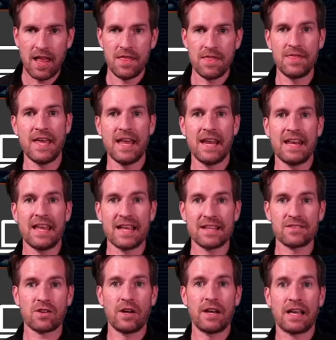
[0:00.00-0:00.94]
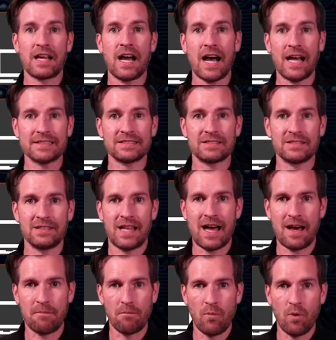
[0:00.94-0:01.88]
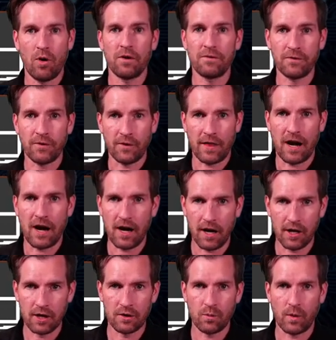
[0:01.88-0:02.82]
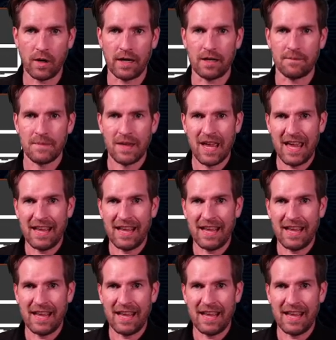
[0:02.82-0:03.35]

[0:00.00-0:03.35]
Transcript: then it's going to cost a lot more for the hardware.